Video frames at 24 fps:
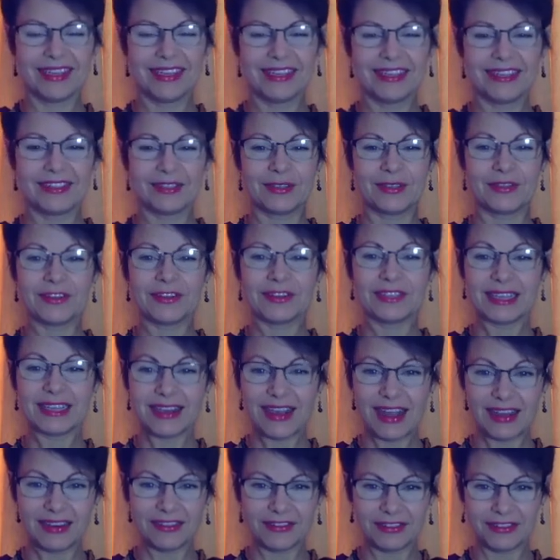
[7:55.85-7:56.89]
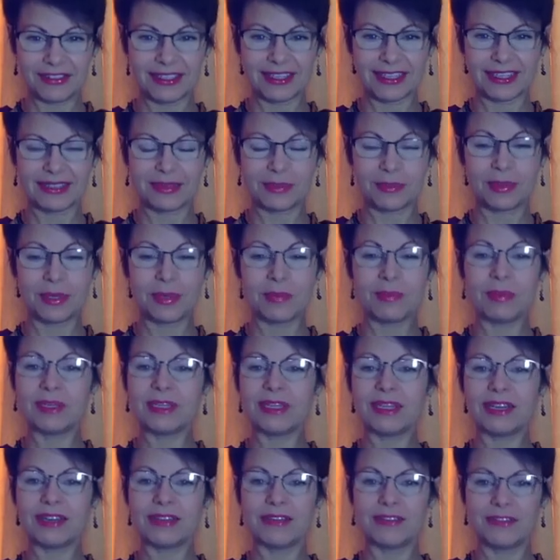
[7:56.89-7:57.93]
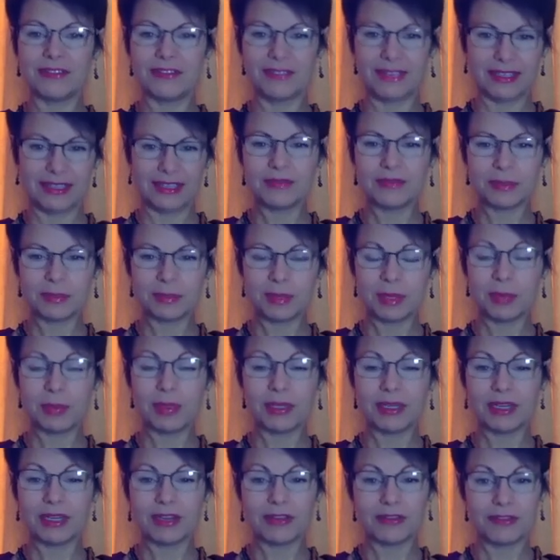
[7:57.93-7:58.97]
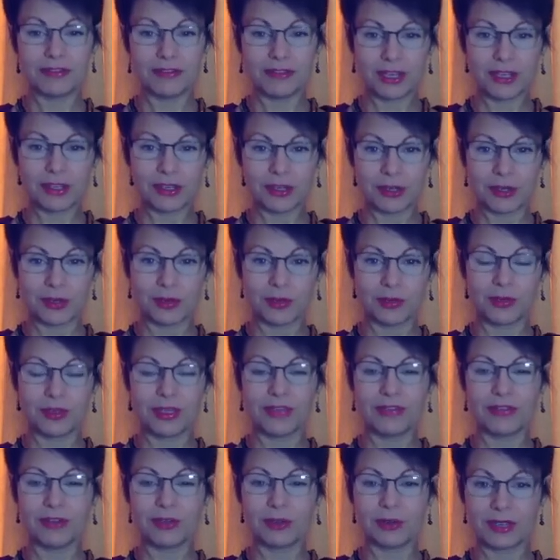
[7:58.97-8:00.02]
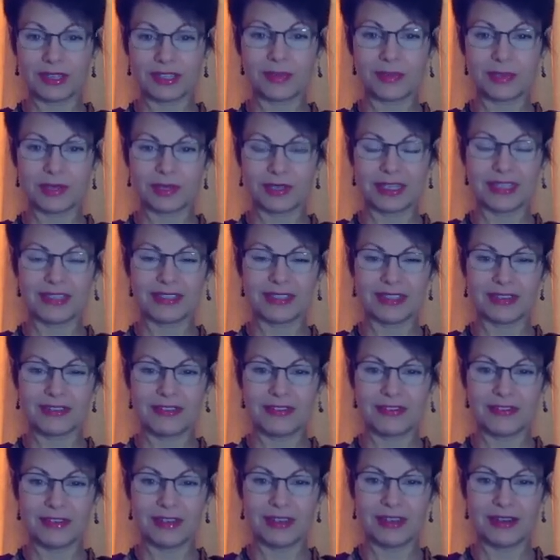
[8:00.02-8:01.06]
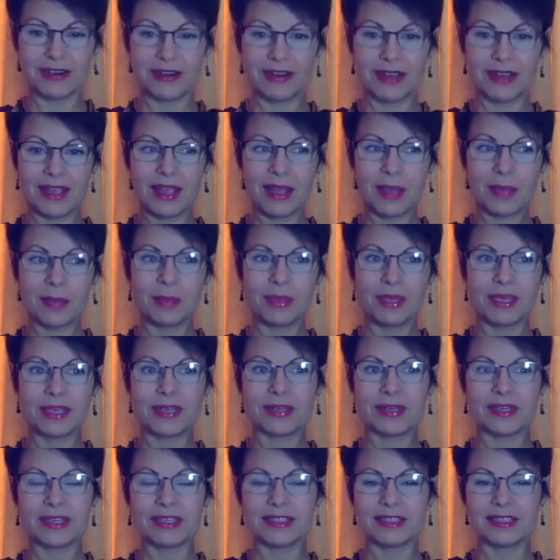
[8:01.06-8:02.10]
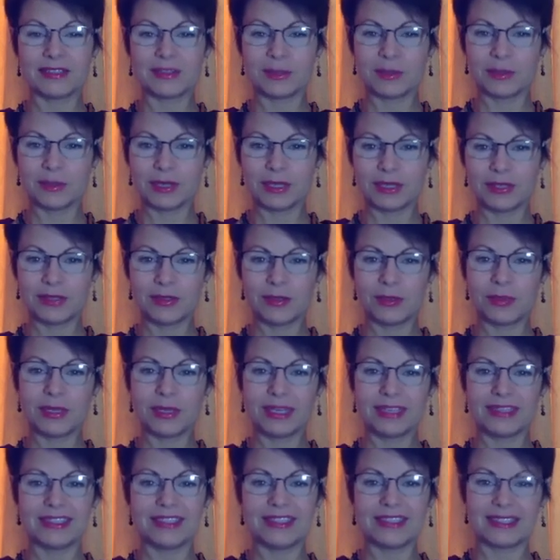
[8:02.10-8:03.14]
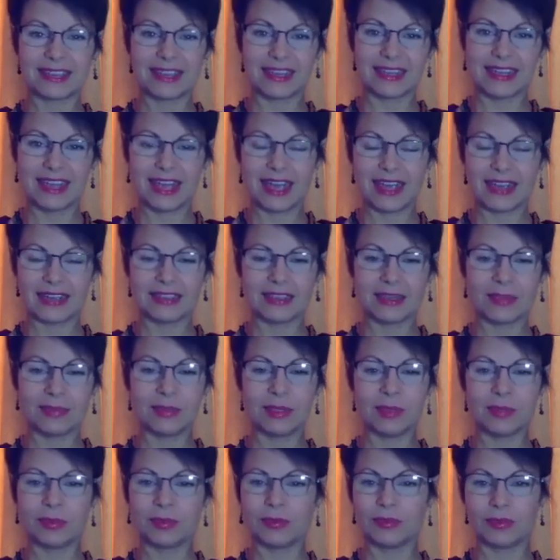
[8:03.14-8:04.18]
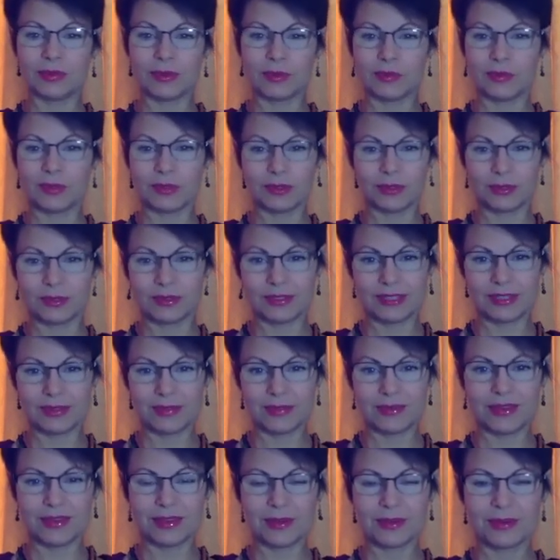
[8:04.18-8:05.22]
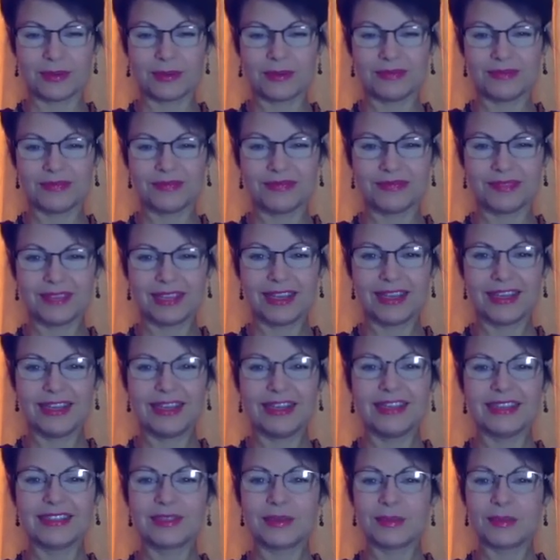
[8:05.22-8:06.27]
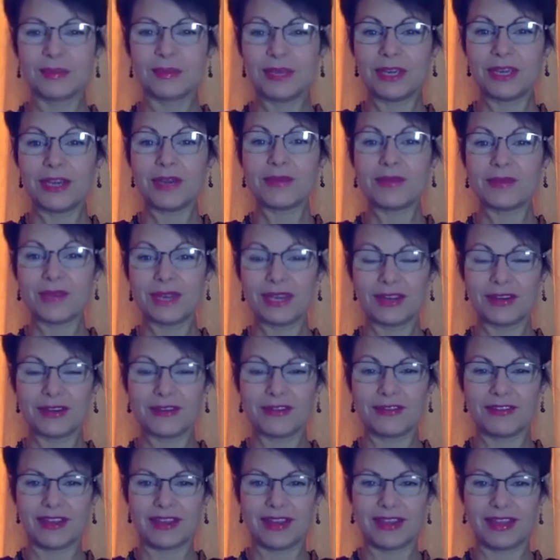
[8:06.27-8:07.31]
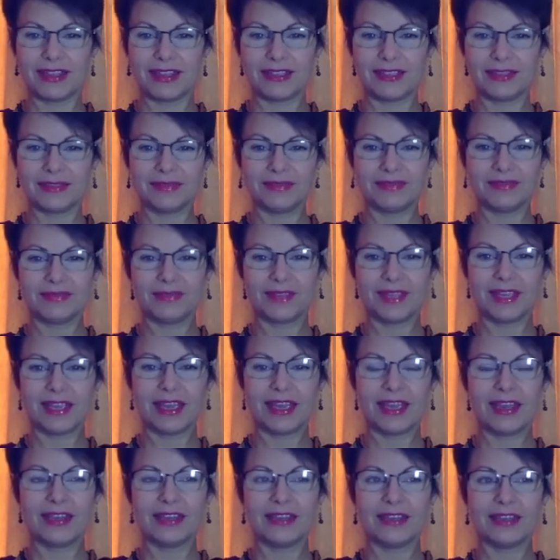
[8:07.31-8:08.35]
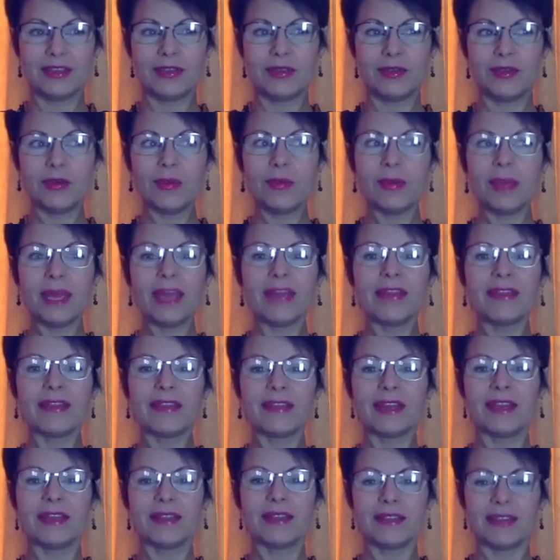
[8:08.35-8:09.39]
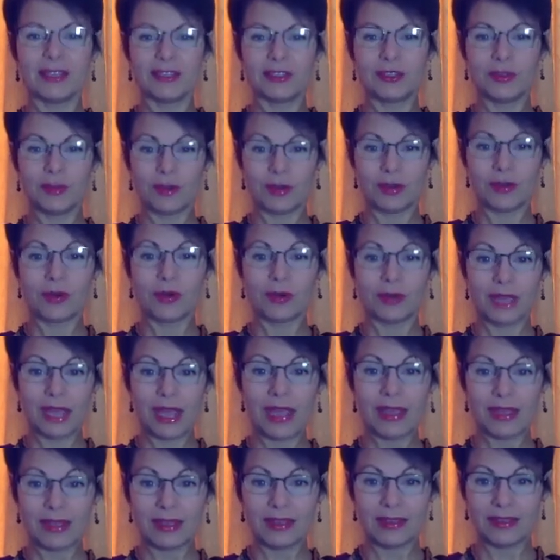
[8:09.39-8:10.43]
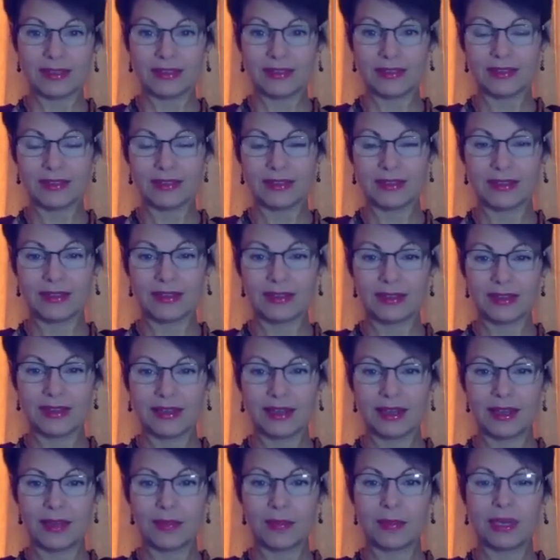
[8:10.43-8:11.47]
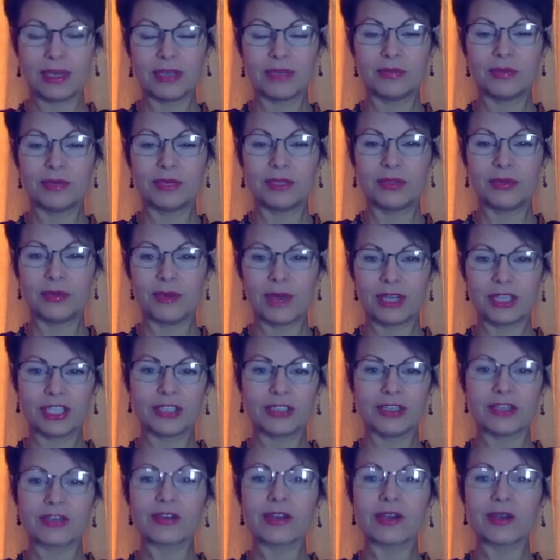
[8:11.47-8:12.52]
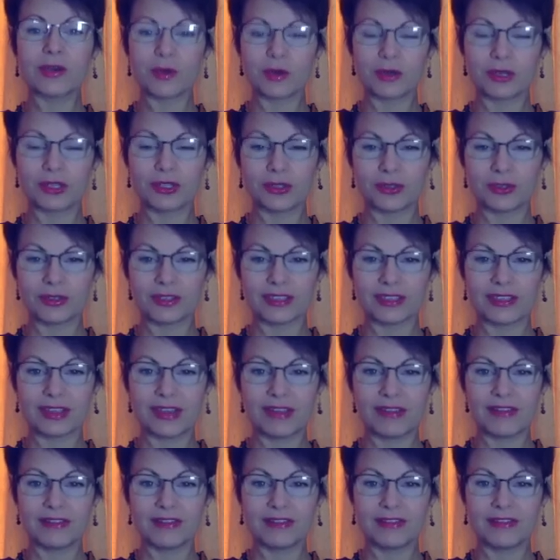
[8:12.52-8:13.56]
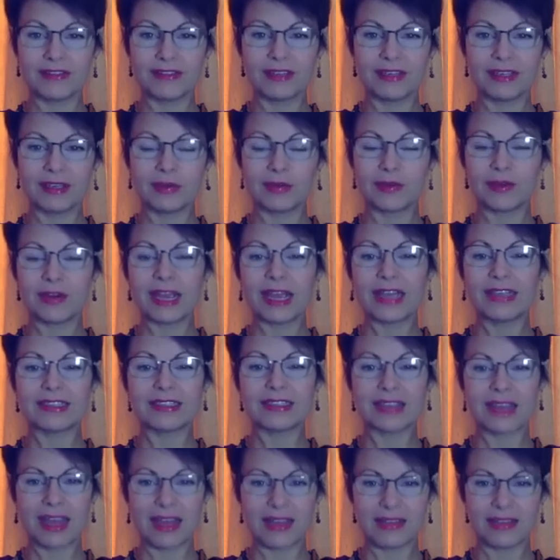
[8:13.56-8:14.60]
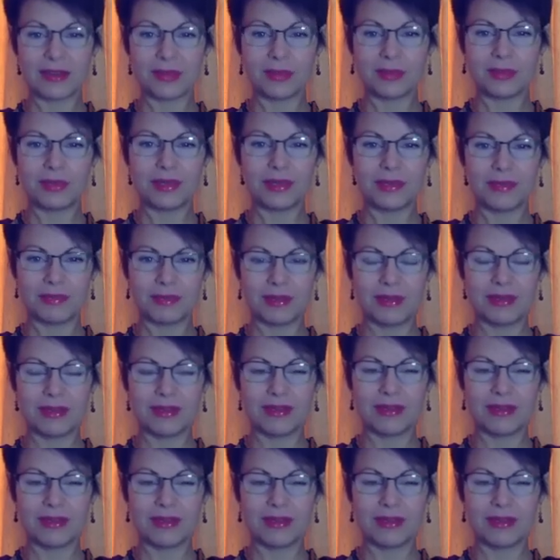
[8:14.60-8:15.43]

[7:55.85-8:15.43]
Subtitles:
So there is a conflict. People can feel it. People can fear you if you're experiencing fear, because it's going to be a disconnect and people wouldn't want to deal with you. So be aware of that. And you may think that you are okay, but when you actually record yourself or ask other people,